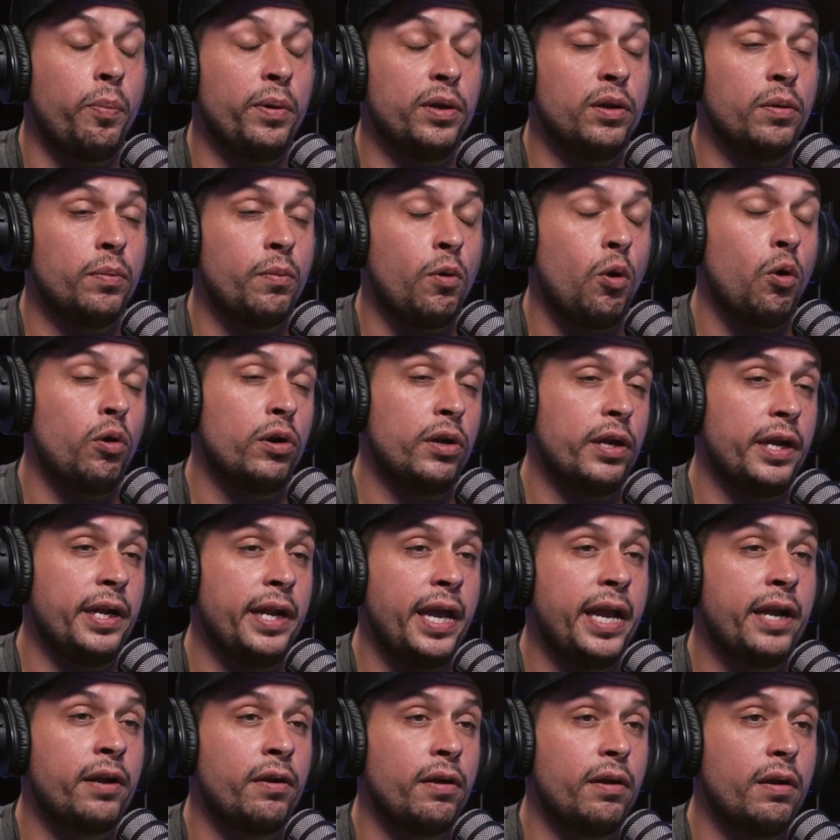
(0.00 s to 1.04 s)
opened a quarter
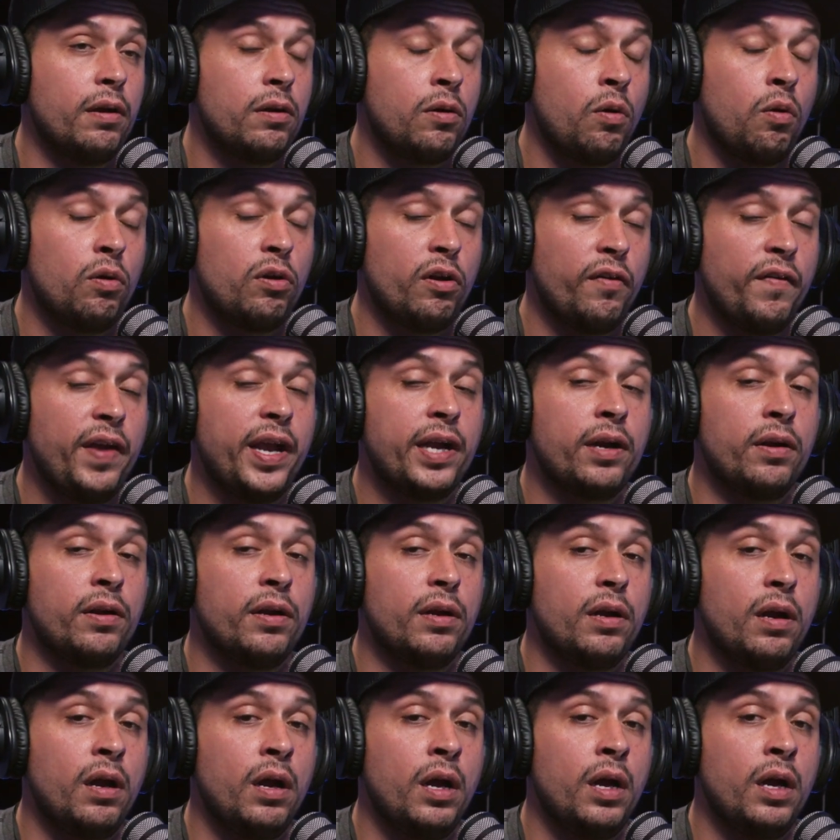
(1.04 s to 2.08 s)
acre
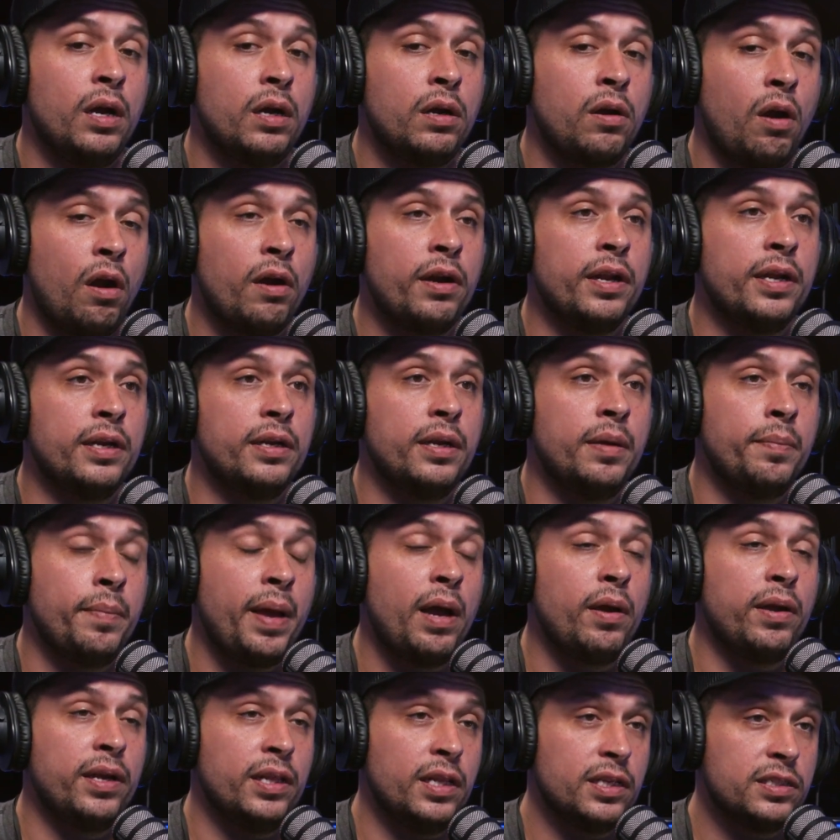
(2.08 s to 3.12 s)
garden in
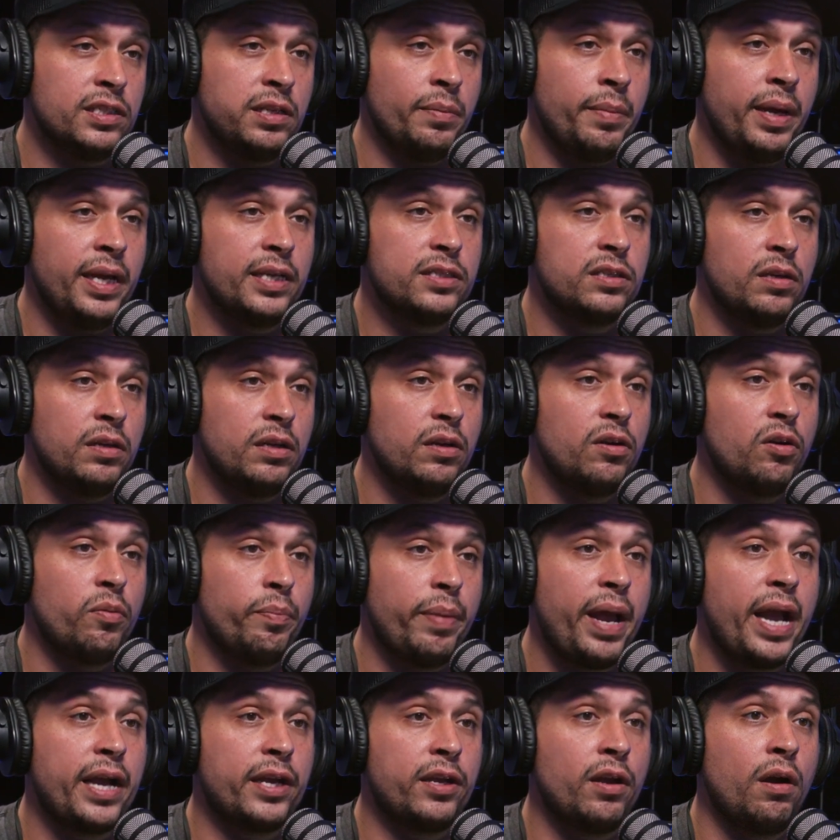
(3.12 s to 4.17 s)
Mount Helix, La Mesa in her
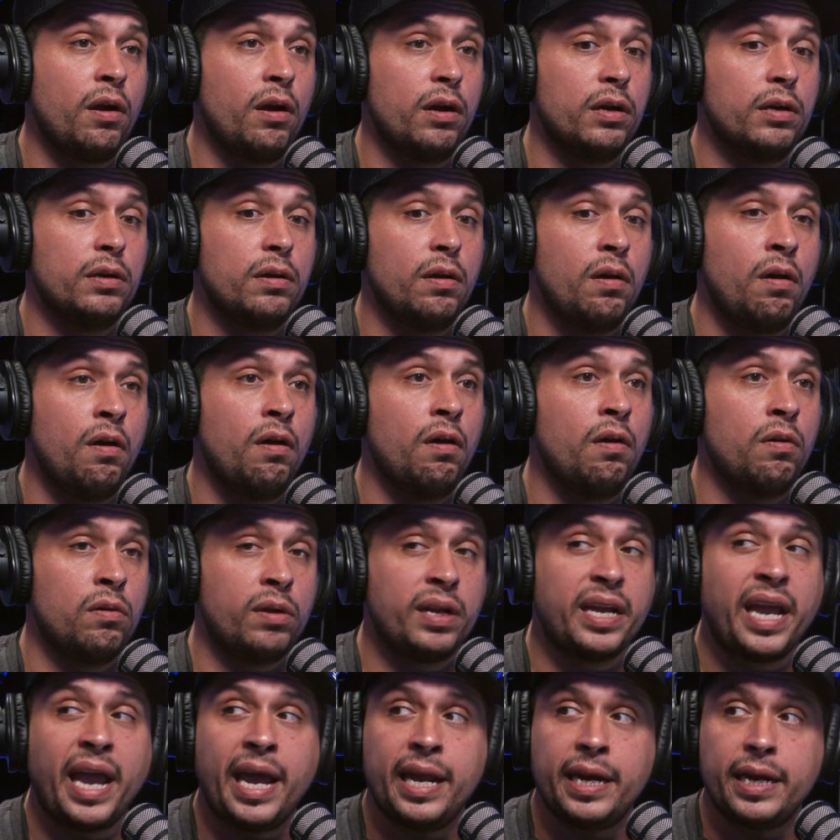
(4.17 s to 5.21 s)
backyard, all
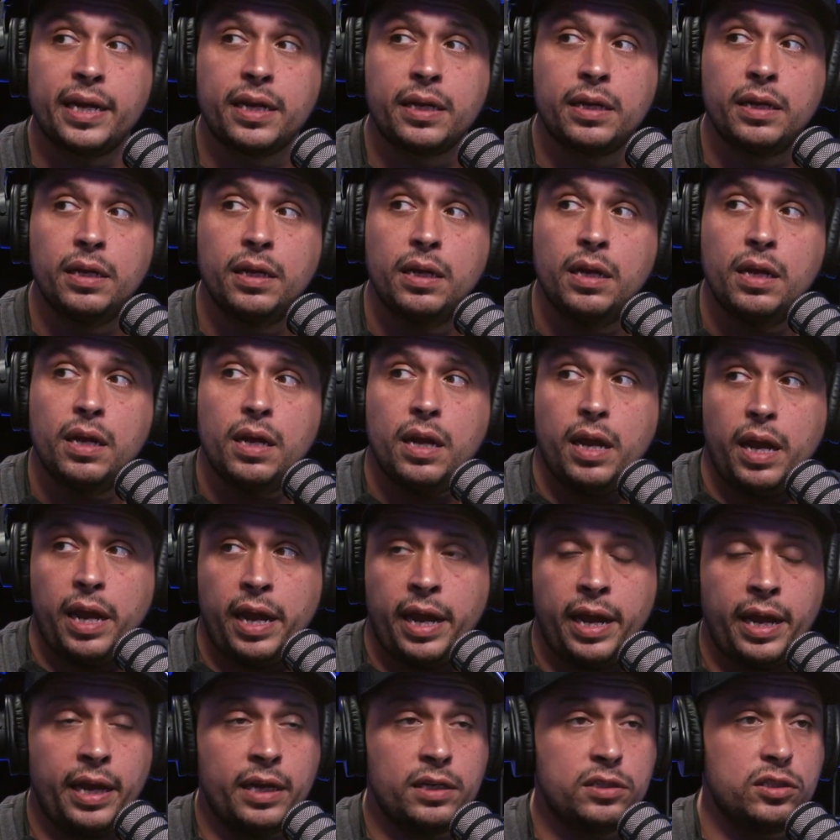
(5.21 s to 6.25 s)
organic.
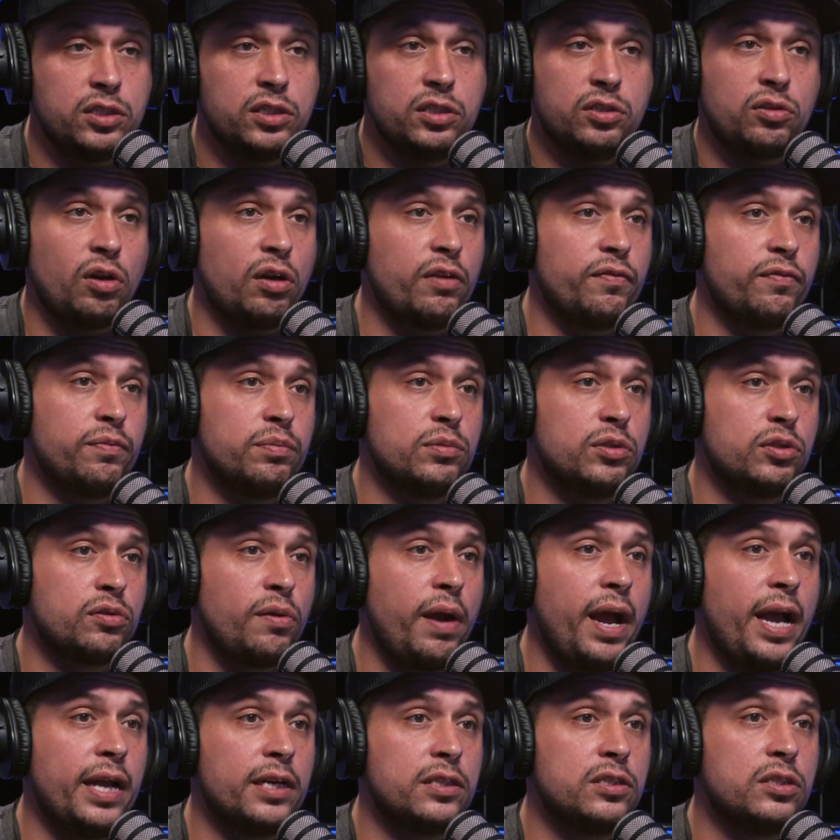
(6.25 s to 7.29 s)
And she started from
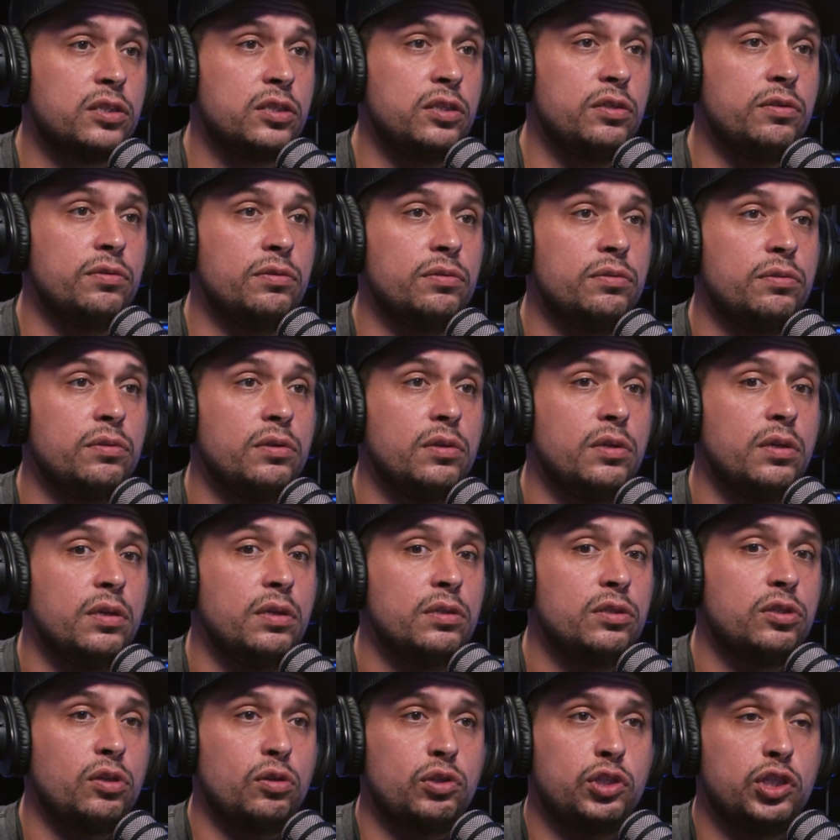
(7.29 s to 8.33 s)
scratch too.
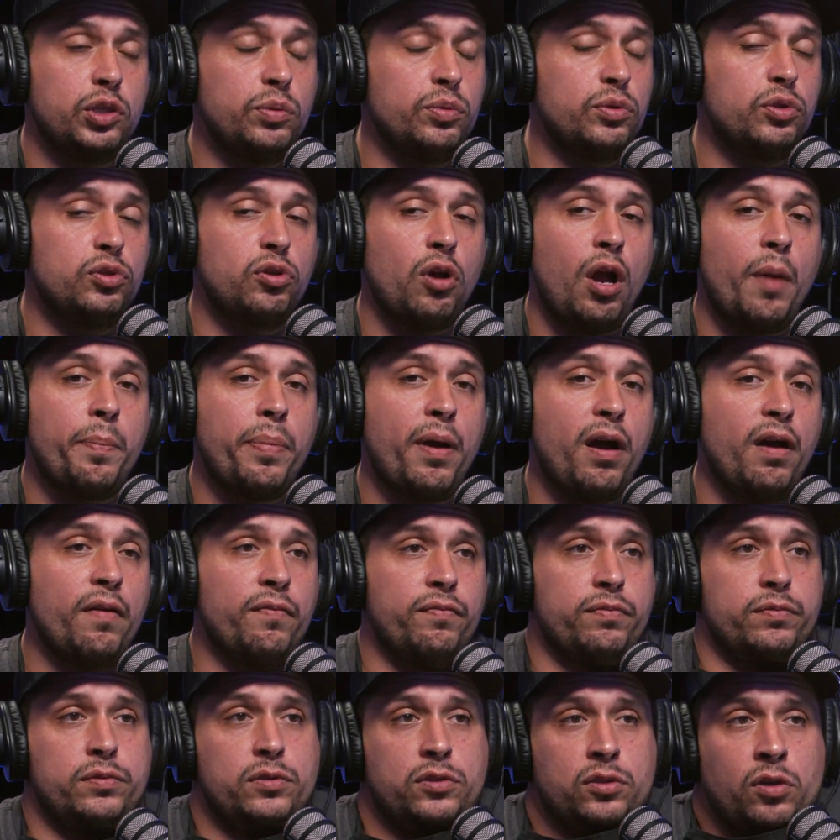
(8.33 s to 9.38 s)
So she would drop
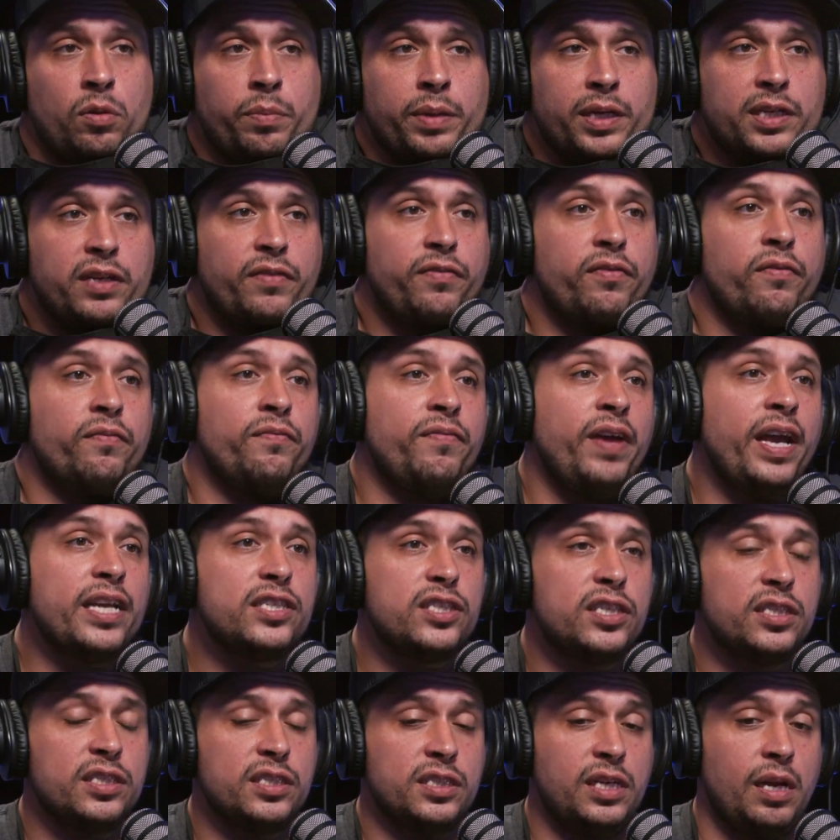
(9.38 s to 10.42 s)
off so many different
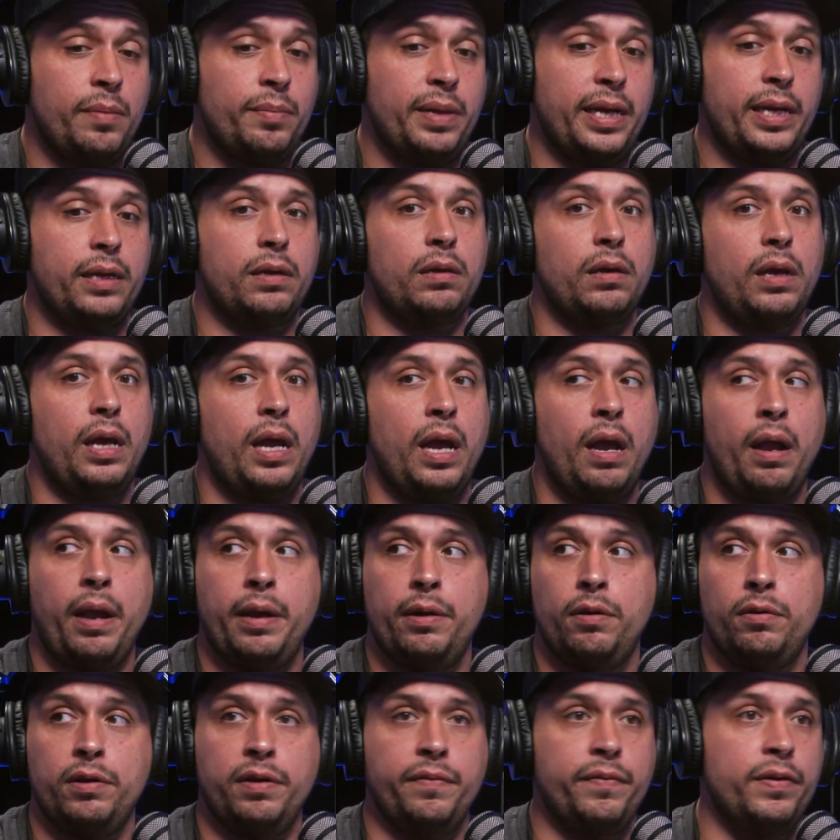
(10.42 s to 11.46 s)
veggies, and I'm like,
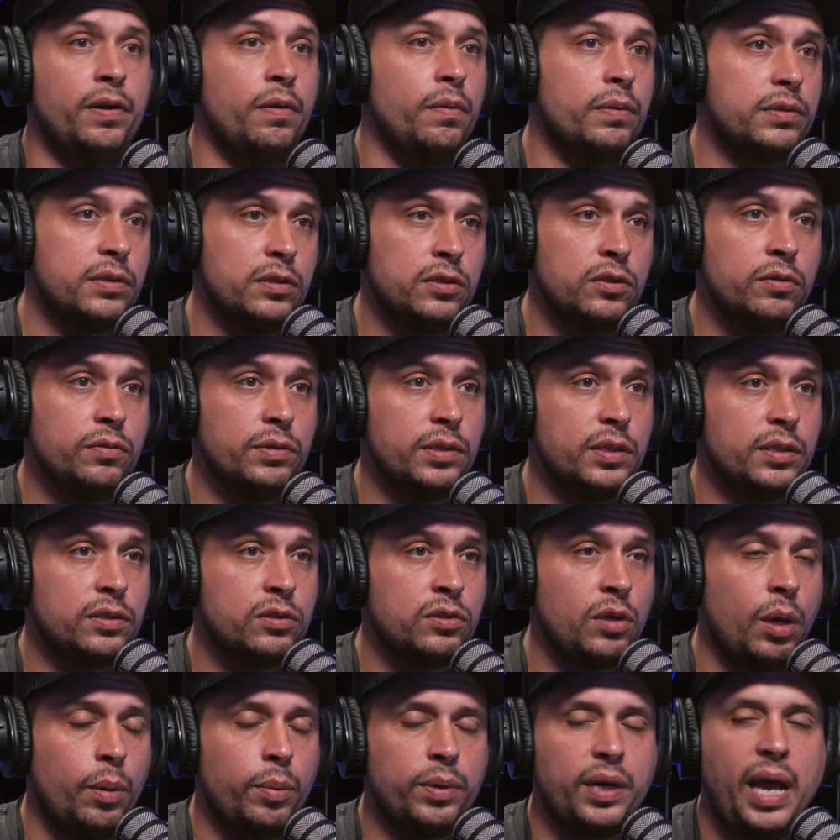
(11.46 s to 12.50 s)
I don't even know what to do with
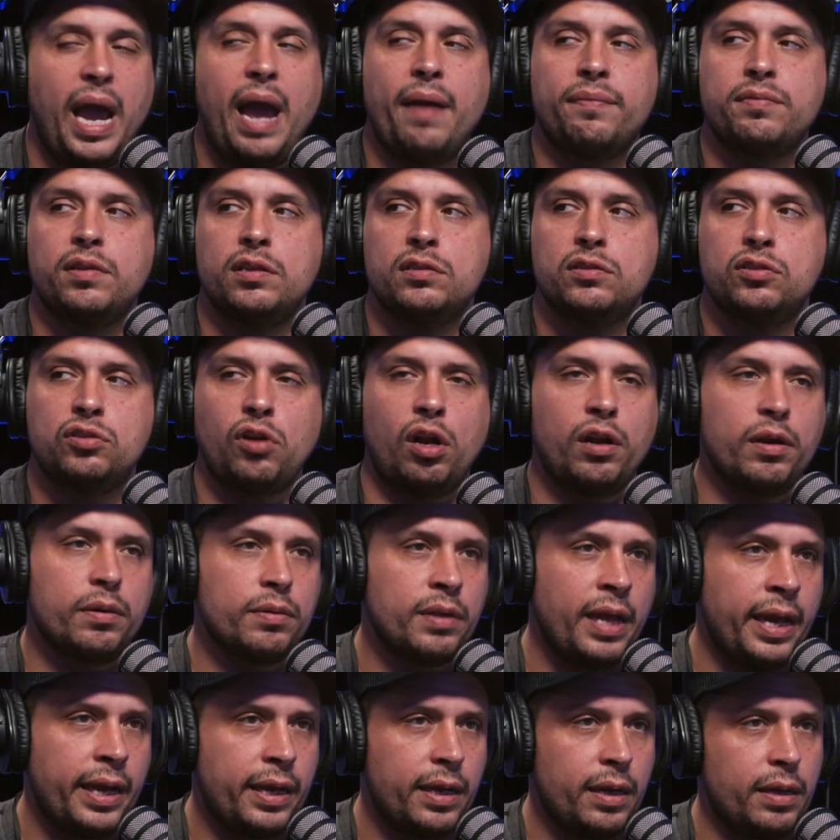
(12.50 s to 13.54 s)
this. So I would have to
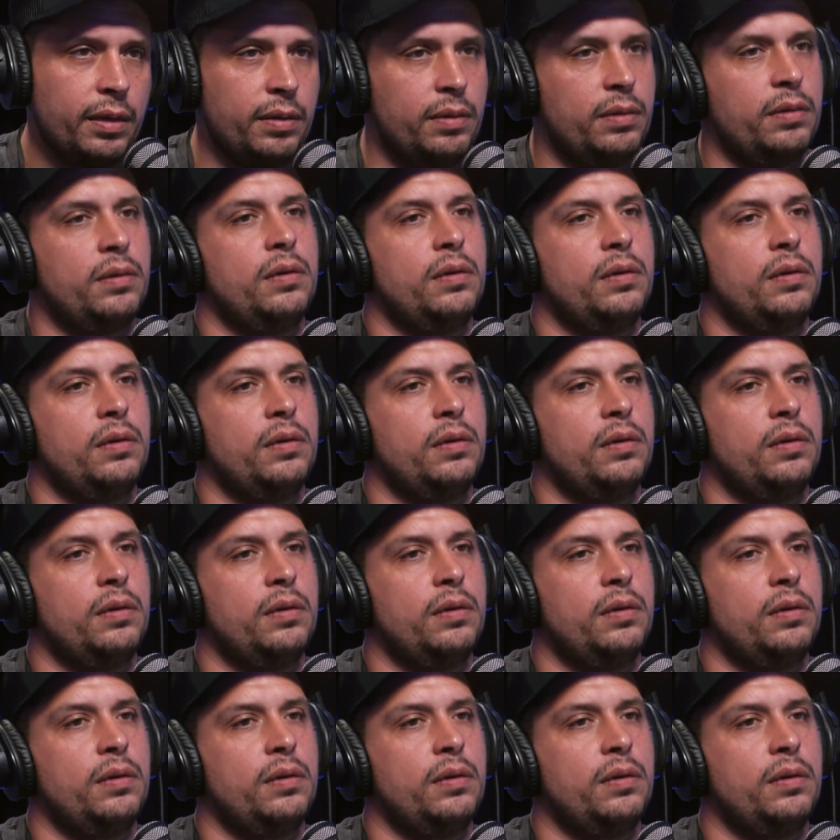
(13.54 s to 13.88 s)
start like